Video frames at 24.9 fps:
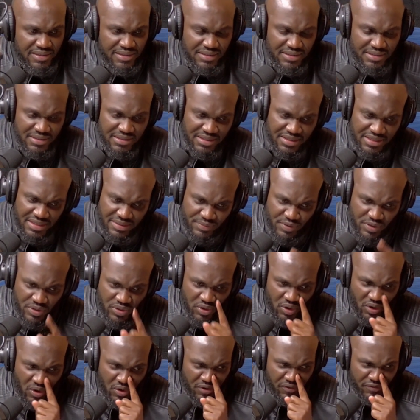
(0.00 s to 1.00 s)
in the book
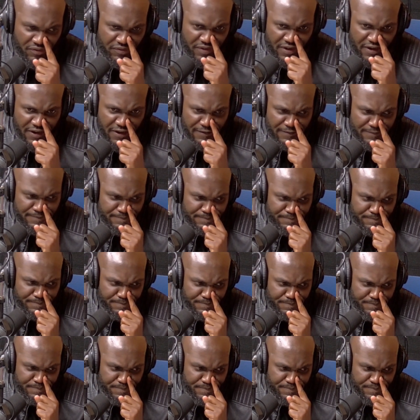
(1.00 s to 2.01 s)
of um,
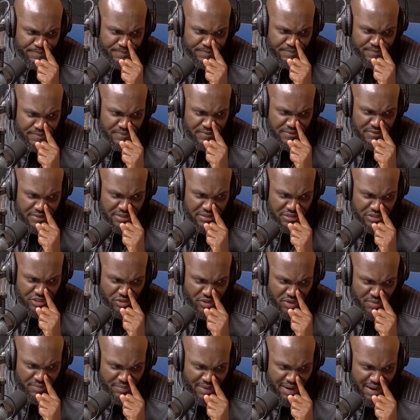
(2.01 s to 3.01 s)

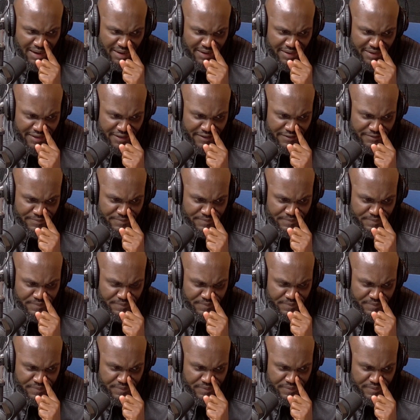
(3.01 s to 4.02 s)
Jeremiah
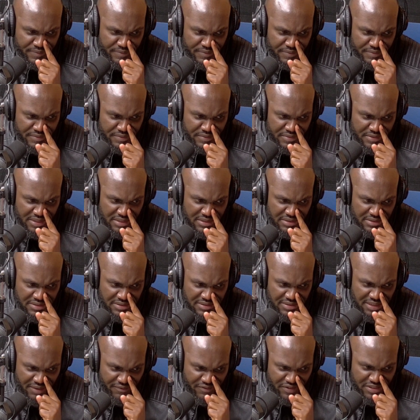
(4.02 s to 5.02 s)

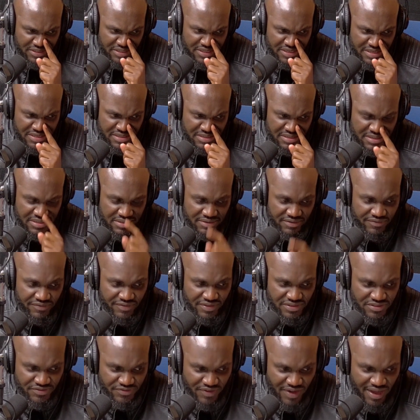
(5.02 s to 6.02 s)
17,
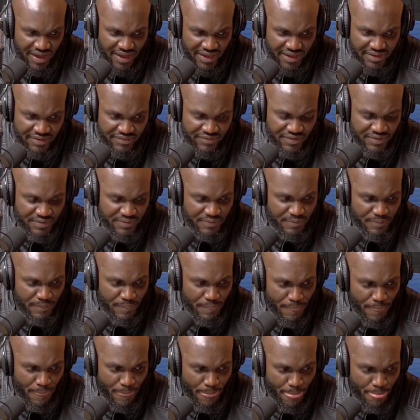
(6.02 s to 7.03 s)
verse 5
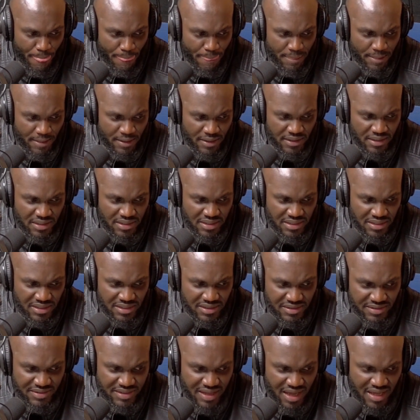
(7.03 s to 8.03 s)

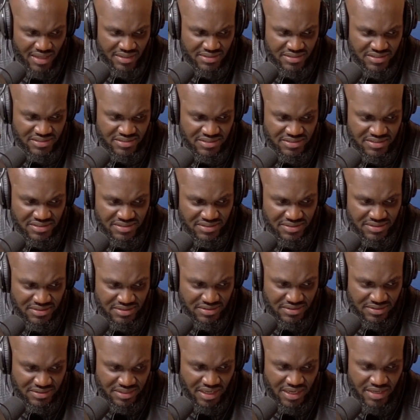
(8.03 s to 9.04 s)
Thus
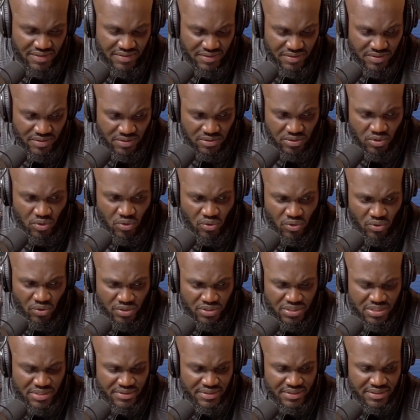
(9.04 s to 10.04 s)
saith the
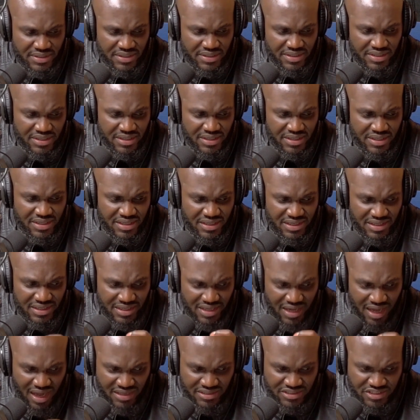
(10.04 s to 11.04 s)
Lord,
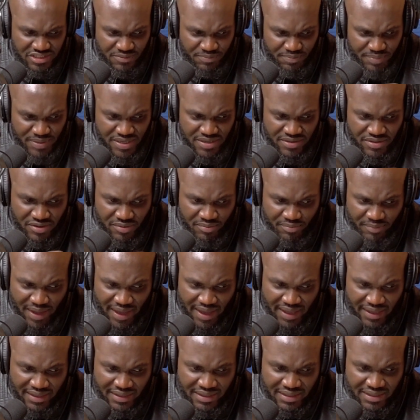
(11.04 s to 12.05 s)
Cast be the
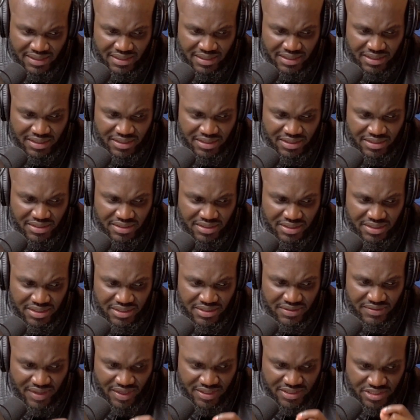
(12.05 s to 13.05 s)
man
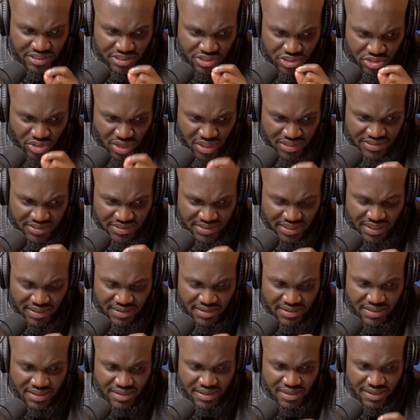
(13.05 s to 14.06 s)
that
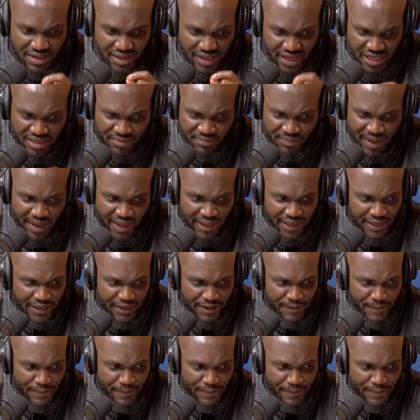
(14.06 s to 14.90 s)
trusteth in man